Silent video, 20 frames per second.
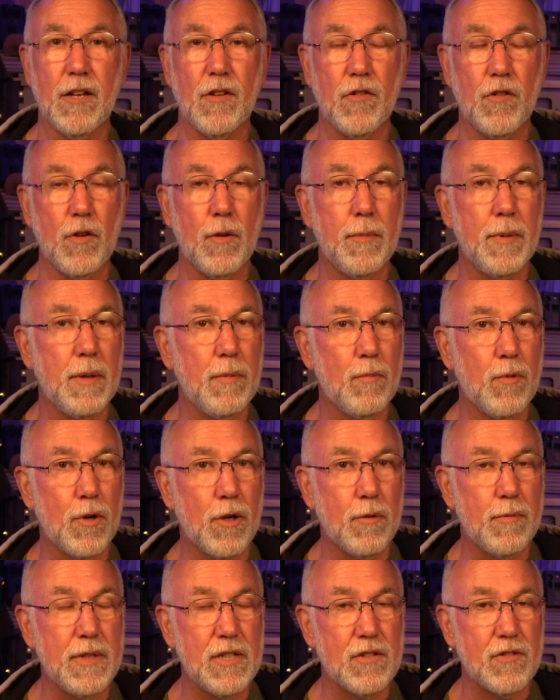consuming
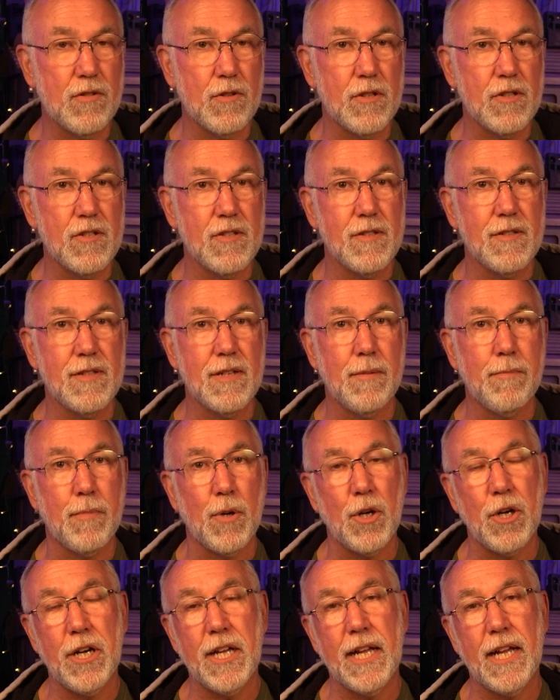more resources and
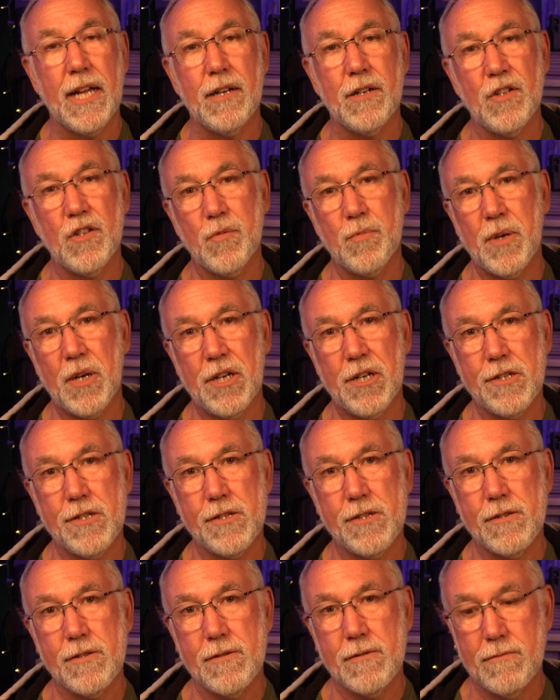burning out its
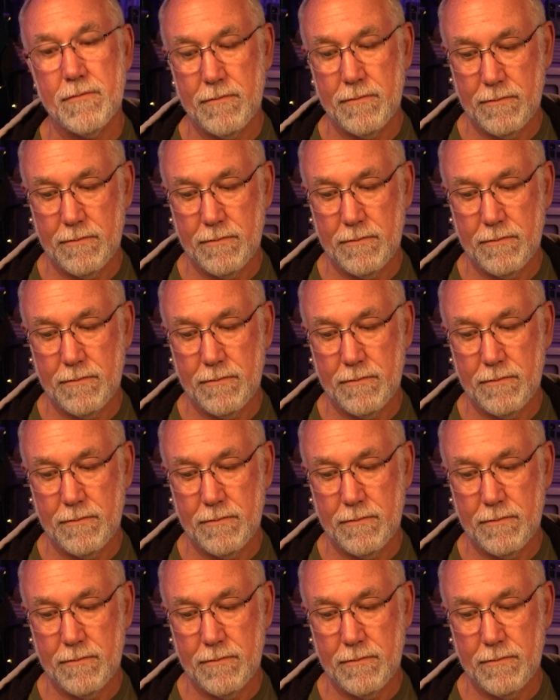parts.